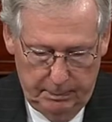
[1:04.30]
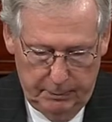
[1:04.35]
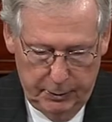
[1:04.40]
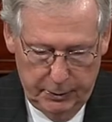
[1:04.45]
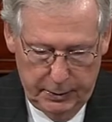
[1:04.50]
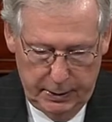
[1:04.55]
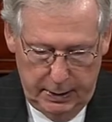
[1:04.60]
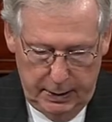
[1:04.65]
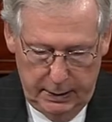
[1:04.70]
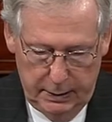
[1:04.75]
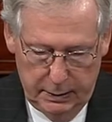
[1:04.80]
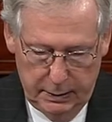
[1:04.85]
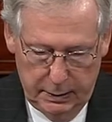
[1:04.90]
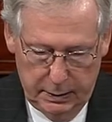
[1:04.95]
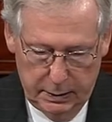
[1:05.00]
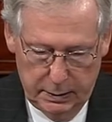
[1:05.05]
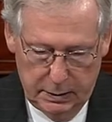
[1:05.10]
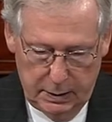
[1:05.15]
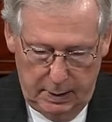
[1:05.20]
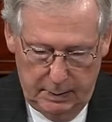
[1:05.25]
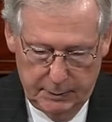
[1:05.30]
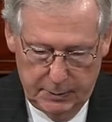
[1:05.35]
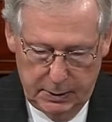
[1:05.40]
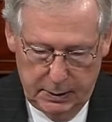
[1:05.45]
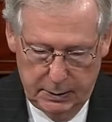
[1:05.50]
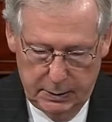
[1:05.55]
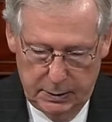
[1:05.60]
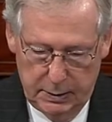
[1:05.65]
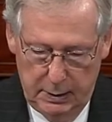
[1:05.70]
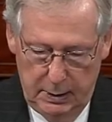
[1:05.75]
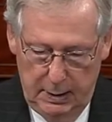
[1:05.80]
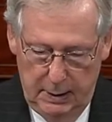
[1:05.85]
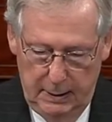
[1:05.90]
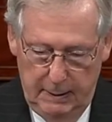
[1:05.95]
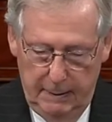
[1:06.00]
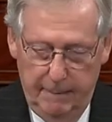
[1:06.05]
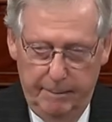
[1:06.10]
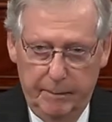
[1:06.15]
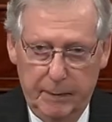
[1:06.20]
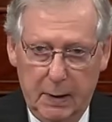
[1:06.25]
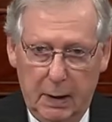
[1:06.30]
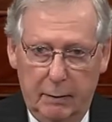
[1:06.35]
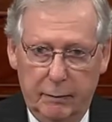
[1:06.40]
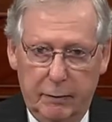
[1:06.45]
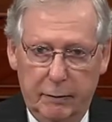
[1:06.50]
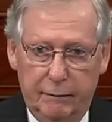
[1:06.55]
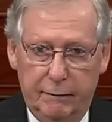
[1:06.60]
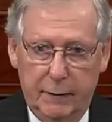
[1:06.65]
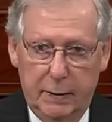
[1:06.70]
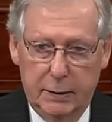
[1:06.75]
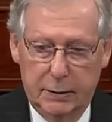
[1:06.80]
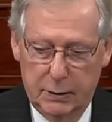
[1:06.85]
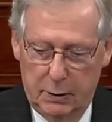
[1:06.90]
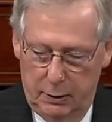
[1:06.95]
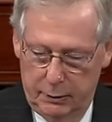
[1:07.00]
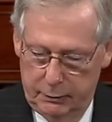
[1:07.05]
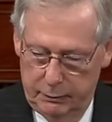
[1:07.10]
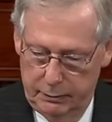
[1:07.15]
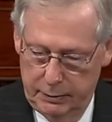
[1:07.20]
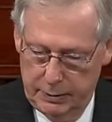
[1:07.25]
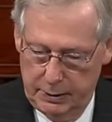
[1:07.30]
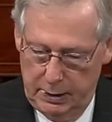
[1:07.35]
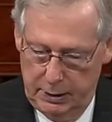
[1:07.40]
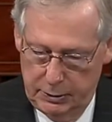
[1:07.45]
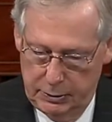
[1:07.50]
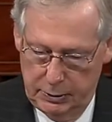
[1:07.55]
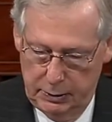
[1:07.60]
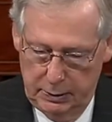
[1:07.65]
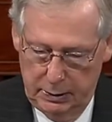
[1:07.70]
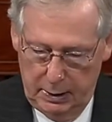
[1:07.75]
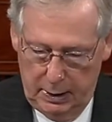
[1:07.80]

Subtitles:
pertain to the substance of defense authorization.